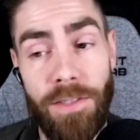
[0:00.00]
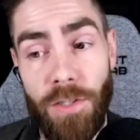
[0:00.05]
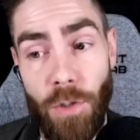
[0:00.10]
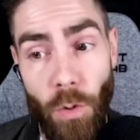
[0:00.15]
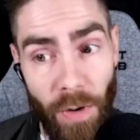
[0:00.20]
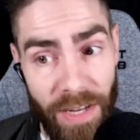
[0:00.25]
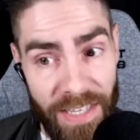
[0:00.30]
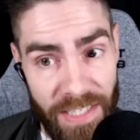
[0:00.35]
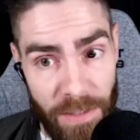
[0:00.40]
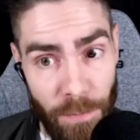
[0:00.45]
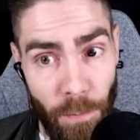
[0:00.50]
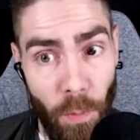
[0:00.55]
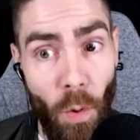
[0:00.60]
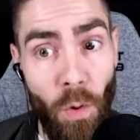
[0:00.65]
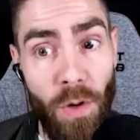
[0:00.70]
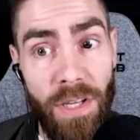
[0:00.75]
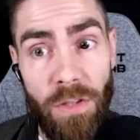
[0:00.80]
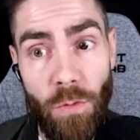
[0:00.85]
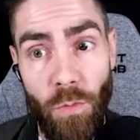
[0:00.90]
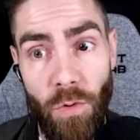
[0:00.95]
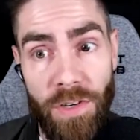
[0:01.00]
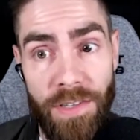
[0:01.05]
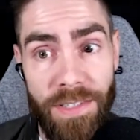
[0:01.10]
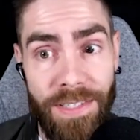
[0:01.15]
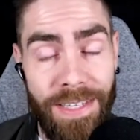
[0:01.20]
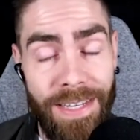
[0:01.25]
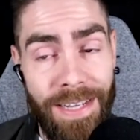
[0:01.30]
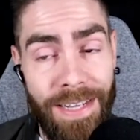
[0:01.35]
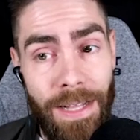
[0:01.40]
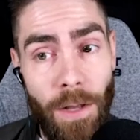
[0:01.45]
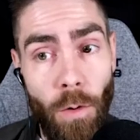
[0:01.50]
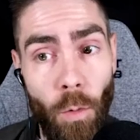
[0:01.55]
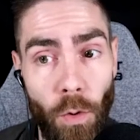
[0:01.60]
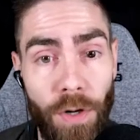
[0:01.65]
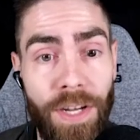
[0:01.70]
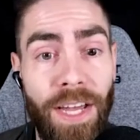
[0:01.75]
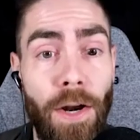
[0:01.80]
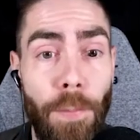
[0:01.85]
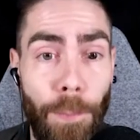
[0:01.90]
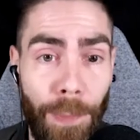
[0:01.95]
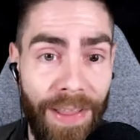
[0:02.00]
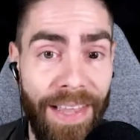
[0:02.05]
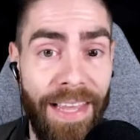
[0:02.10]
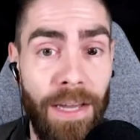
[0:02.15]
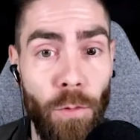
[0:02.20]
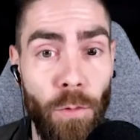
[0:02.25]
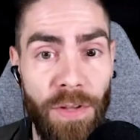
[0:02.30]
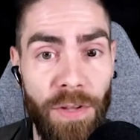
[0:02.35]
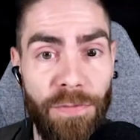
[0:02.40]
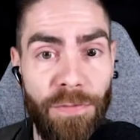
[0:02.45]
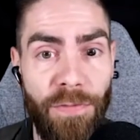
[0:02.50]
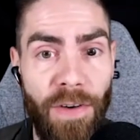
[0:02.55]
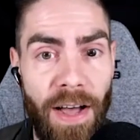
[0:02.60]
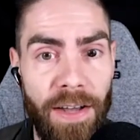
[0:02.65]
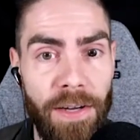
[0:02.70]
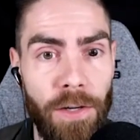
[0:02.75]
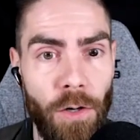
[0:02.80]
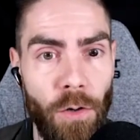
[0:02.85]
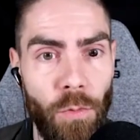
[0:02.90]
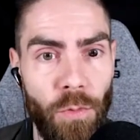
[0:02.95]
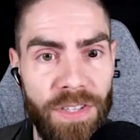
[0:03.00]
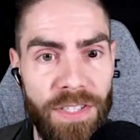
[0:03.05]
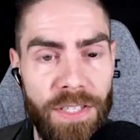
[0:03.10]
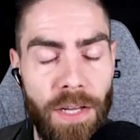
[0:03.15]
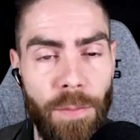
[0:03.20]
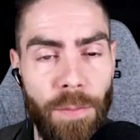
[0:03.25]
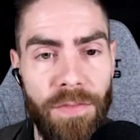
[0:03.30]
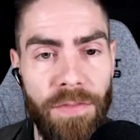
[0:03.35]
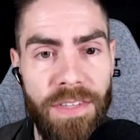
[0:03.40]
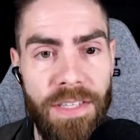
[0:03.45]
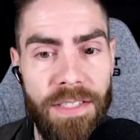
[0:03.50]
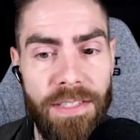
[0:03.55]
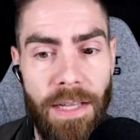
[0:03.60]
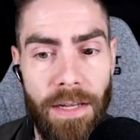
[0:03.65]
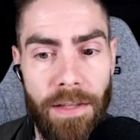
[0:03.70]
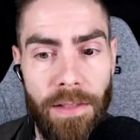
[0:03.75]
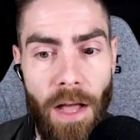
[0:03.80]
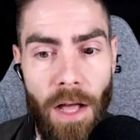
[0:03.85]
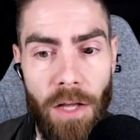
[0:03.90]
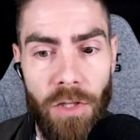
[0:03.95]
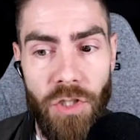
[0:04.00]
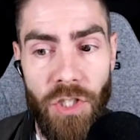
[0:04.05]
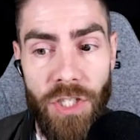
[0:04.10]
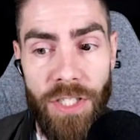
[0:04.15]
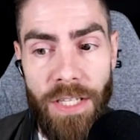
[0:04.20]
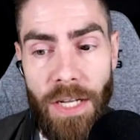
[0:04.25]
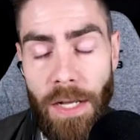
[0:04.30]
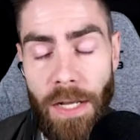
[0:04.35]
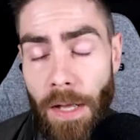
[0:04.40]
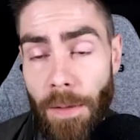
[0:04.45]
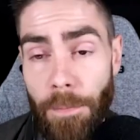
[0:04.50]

So his point was we're kind of playing with fire with some of these technologies.